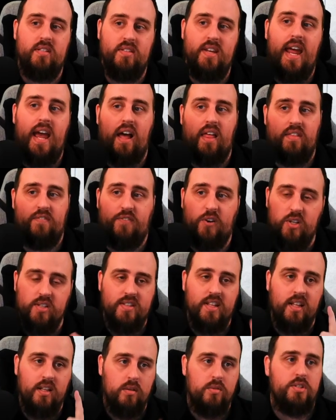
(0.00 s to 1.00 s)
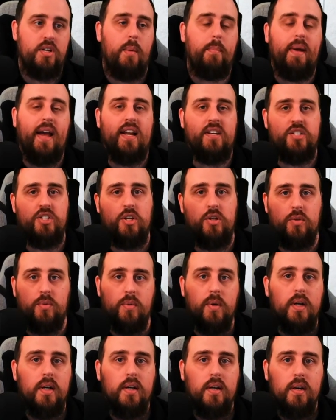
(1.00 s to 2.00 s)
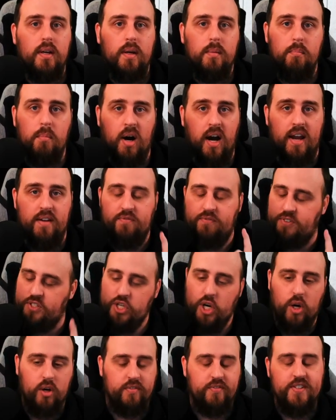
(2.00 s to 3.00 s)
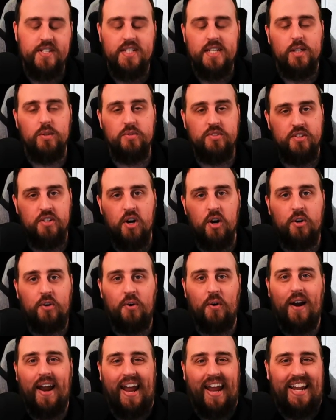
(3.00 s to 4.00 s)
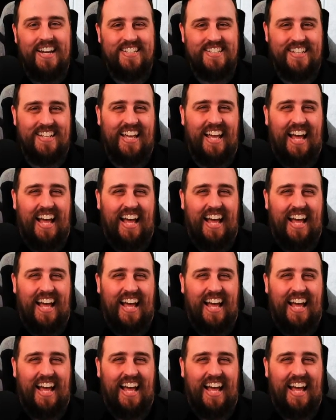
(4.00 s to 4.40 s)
Now, the first thing that will jump out to you, my photography skills are not great.